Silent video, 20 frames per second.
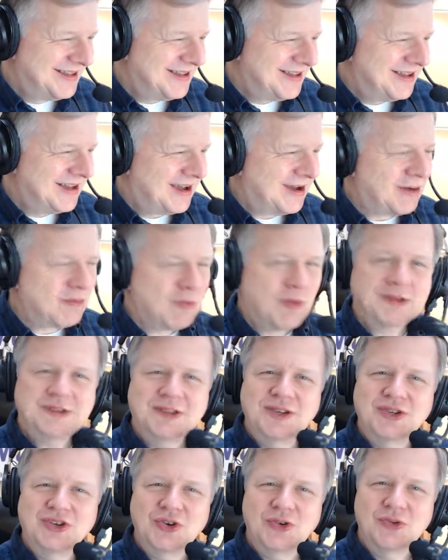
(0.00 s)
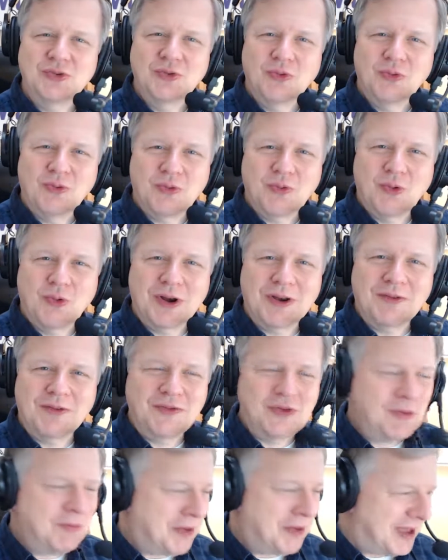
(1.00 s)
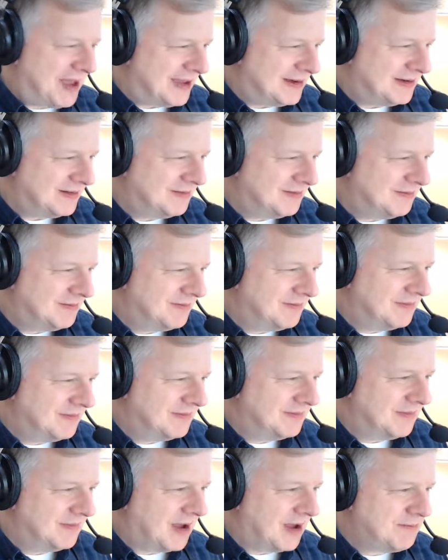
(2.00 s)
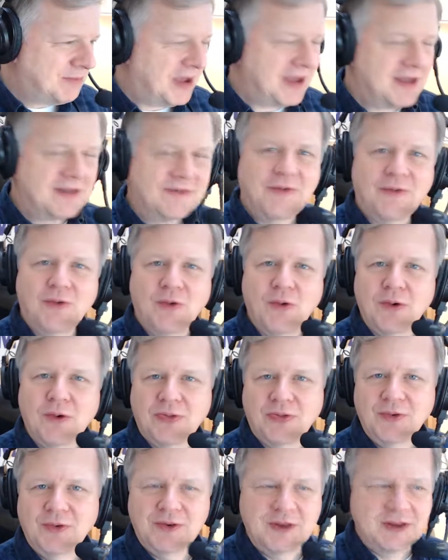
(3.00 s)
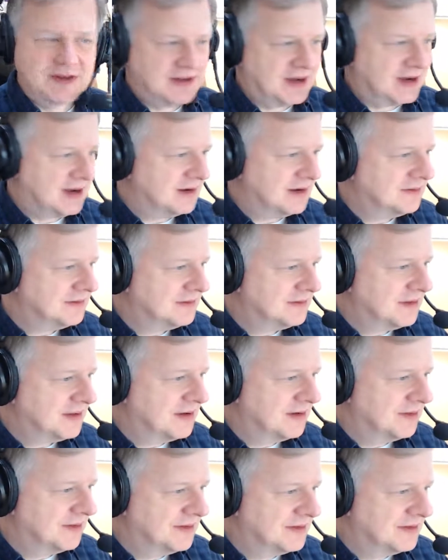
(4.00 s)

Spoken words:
What have you paid? I paid $4.39 the other day.